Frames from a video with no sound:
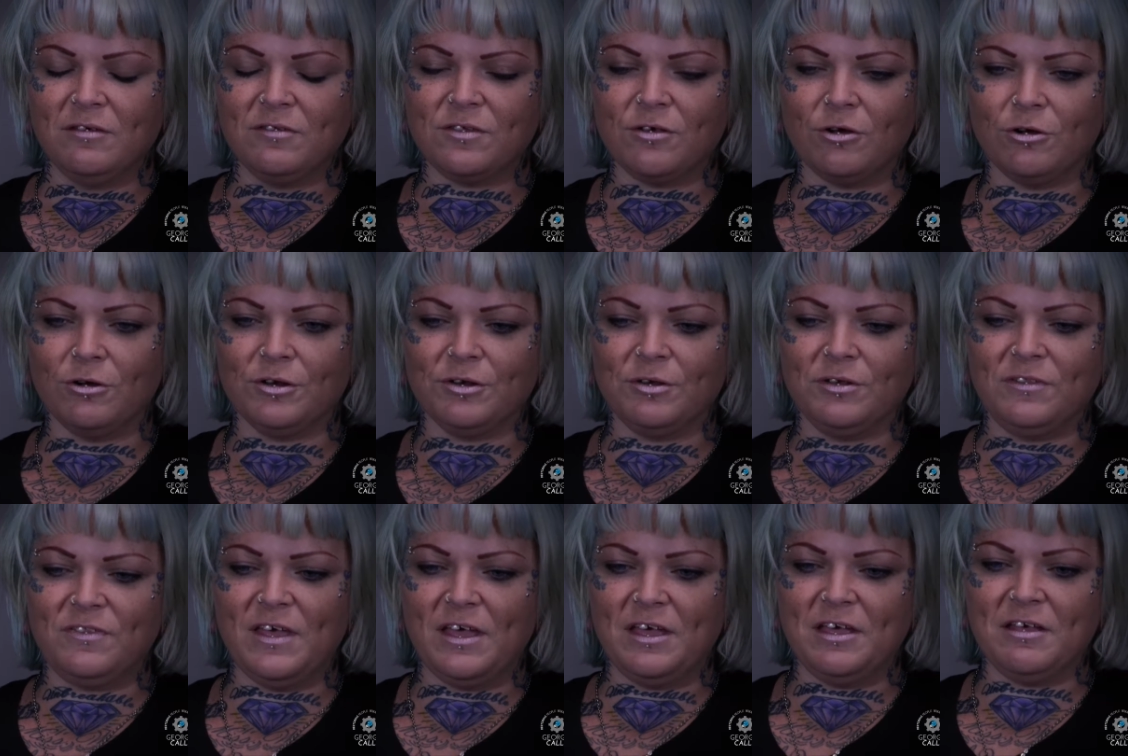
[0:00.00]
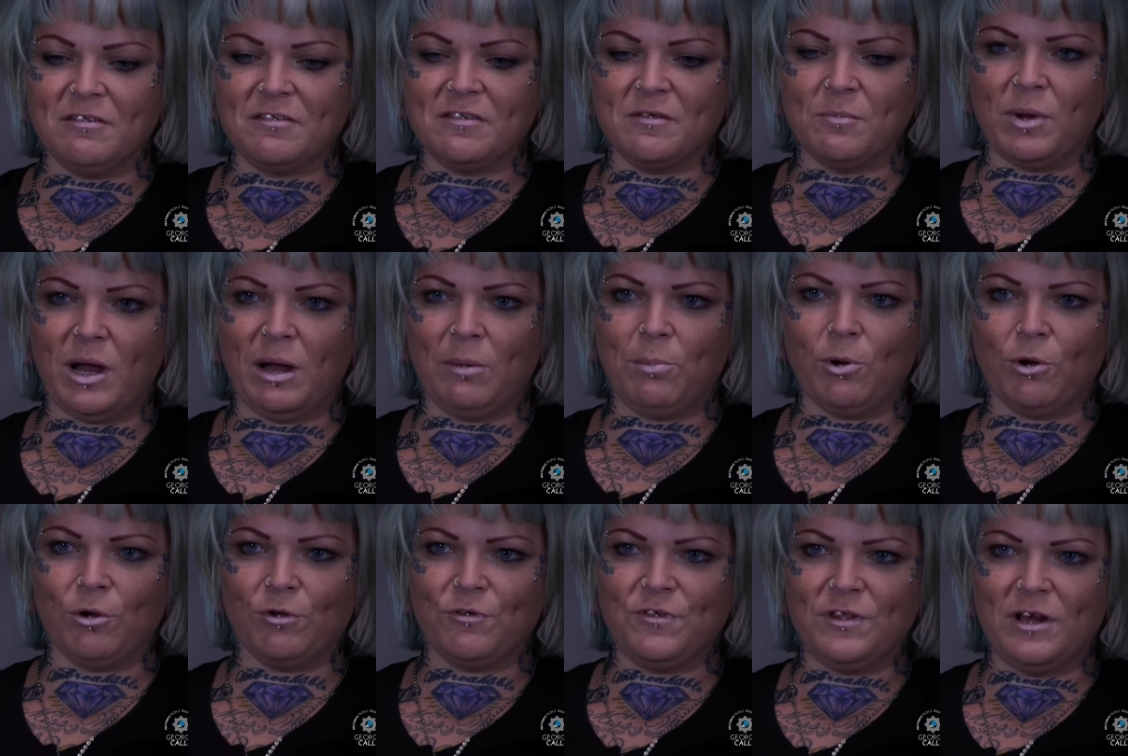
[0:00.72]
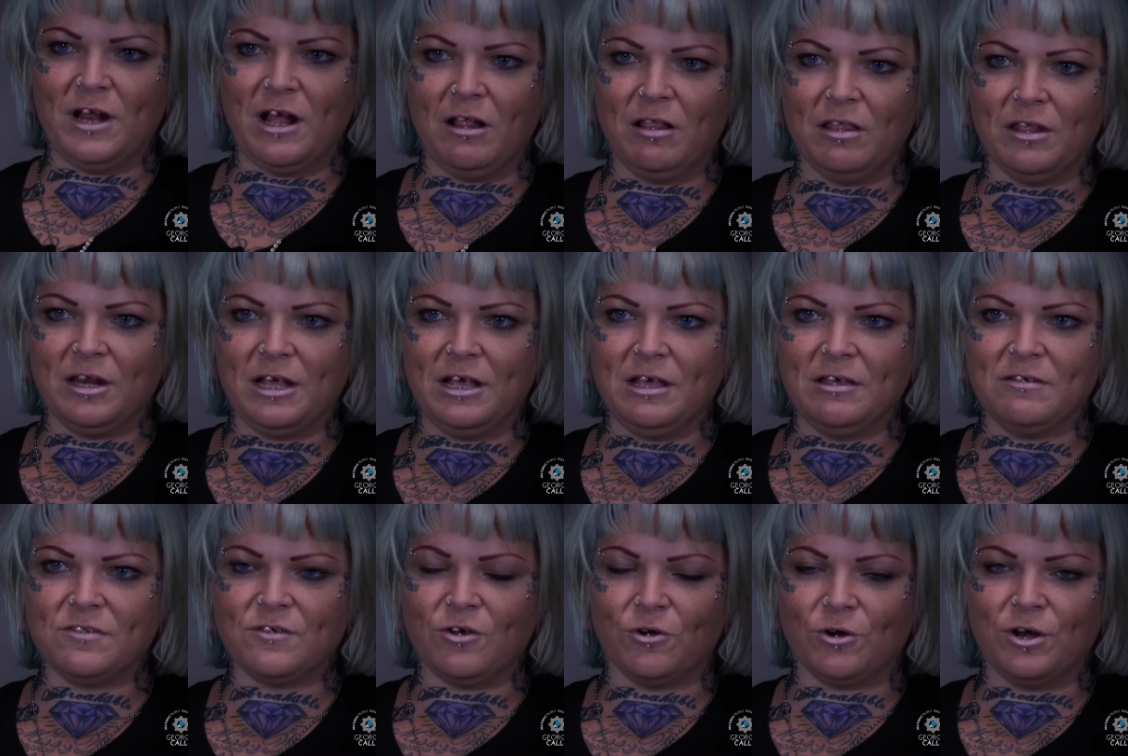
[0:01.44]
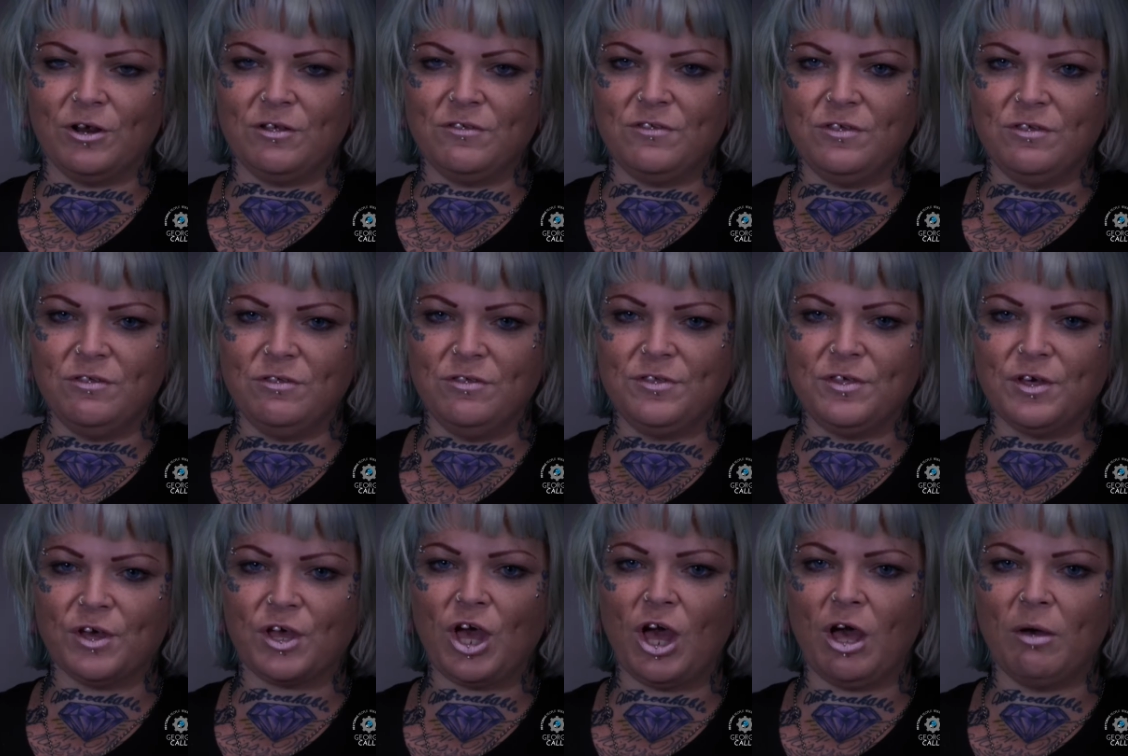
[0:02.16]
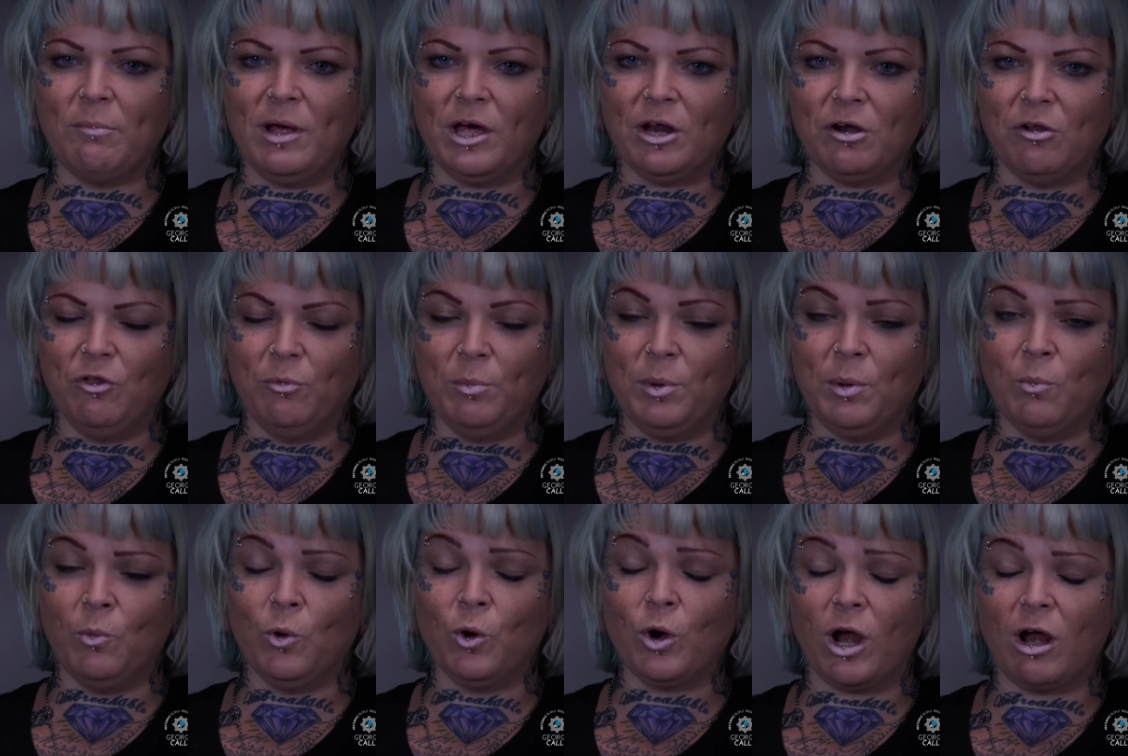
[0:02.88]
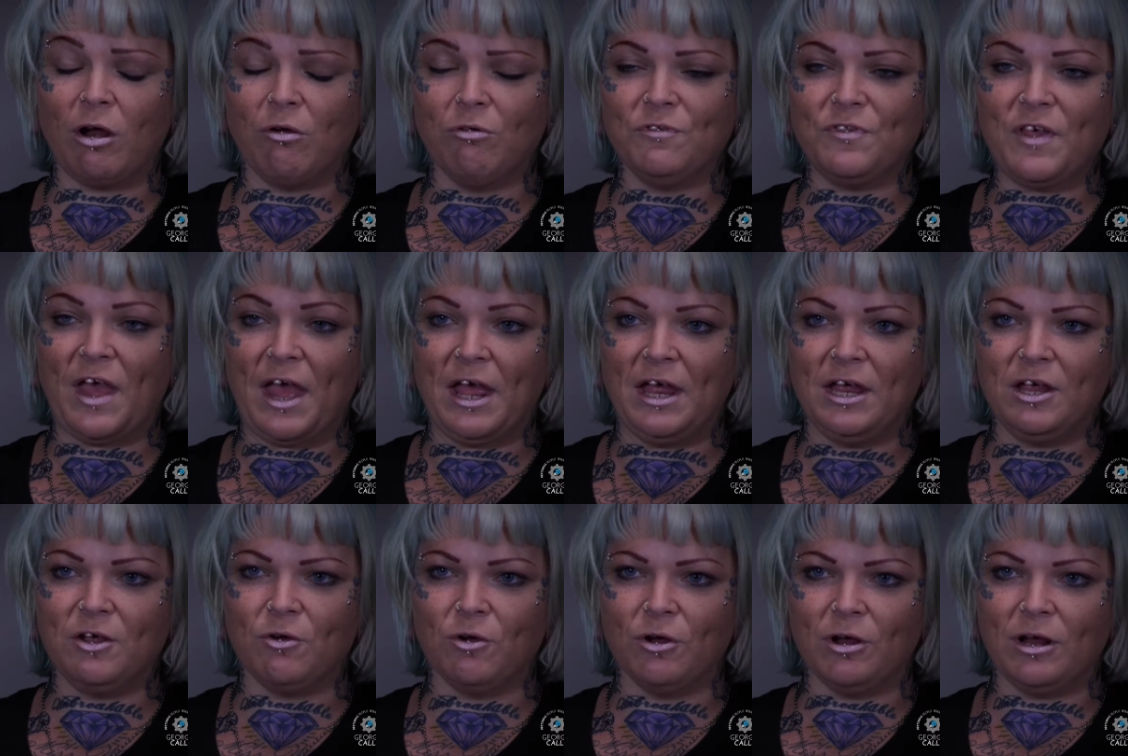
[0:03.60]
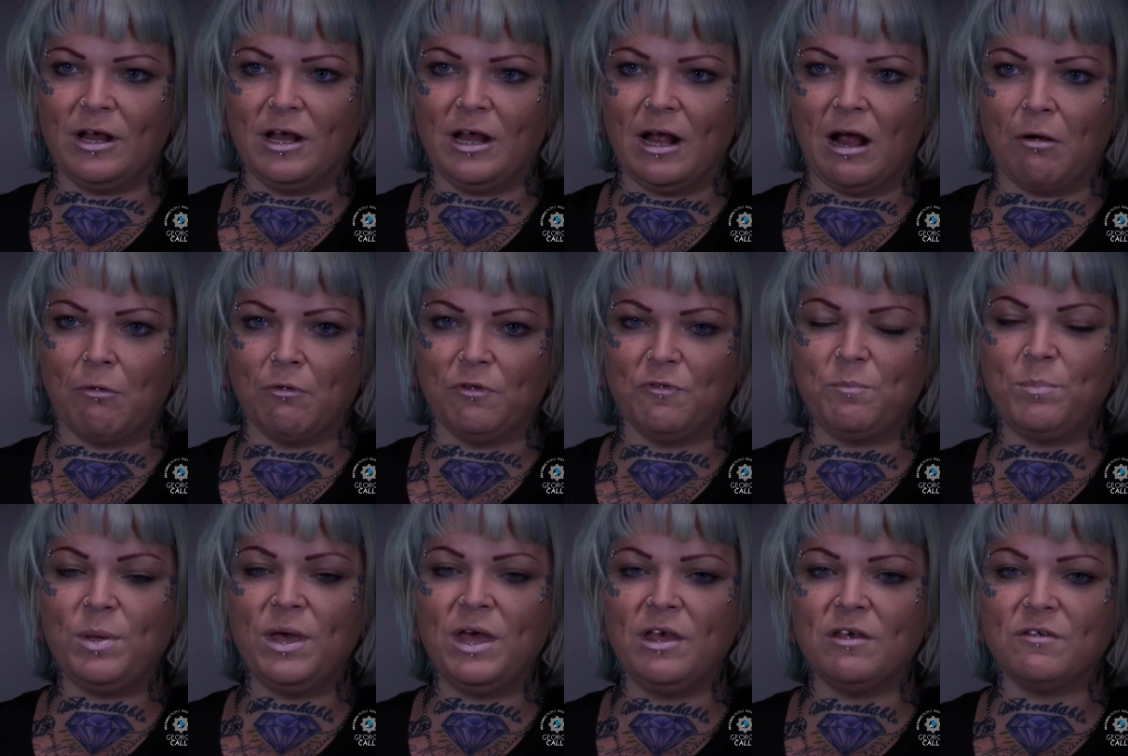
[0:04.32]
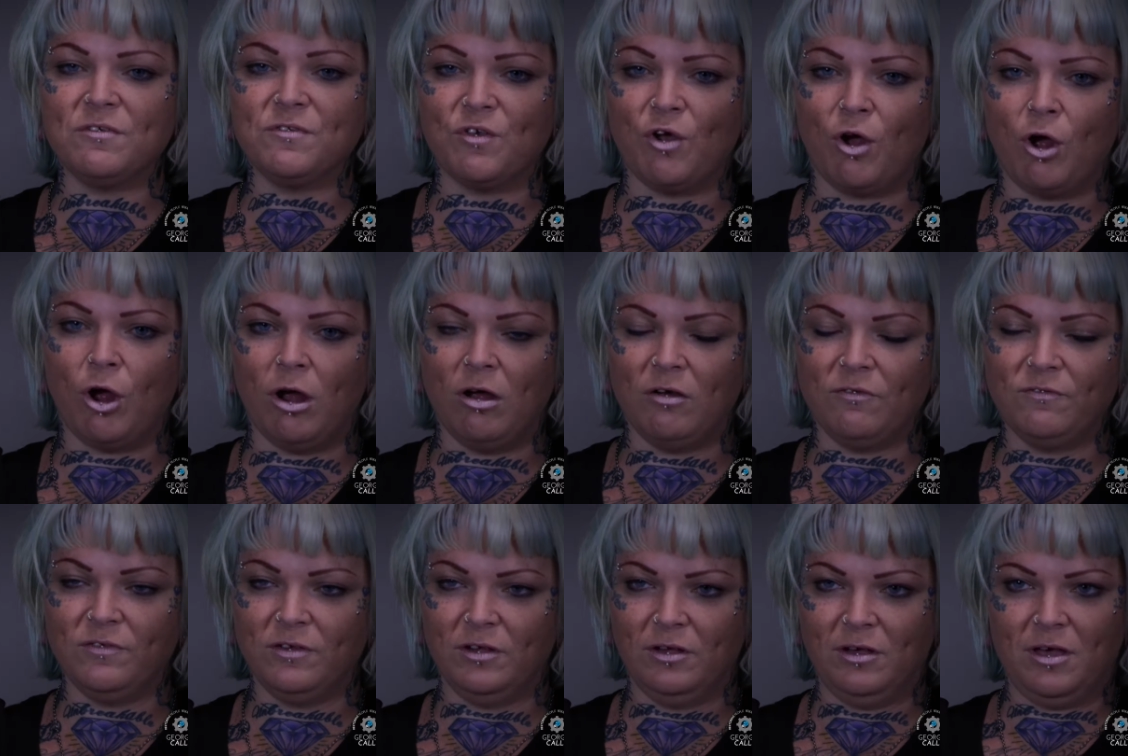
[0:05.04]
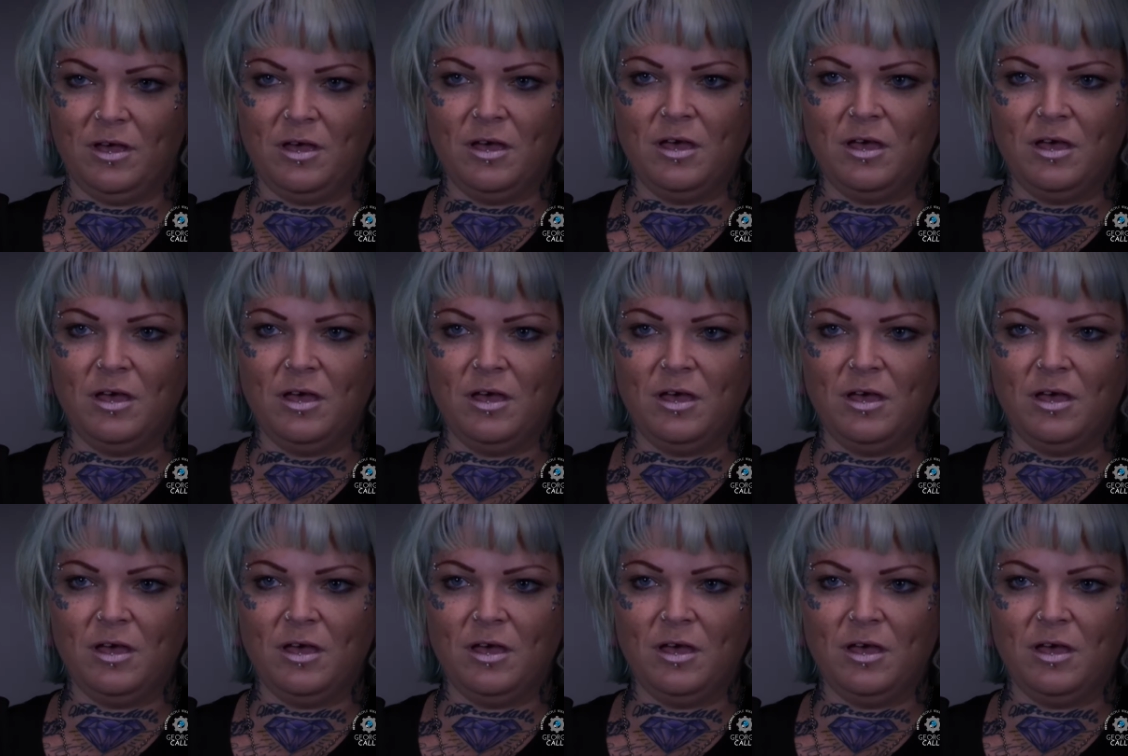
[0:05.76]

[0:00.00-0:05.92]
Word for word: certain things in my personality started to, to, come out a little bit more. I was angry. I was pissed off.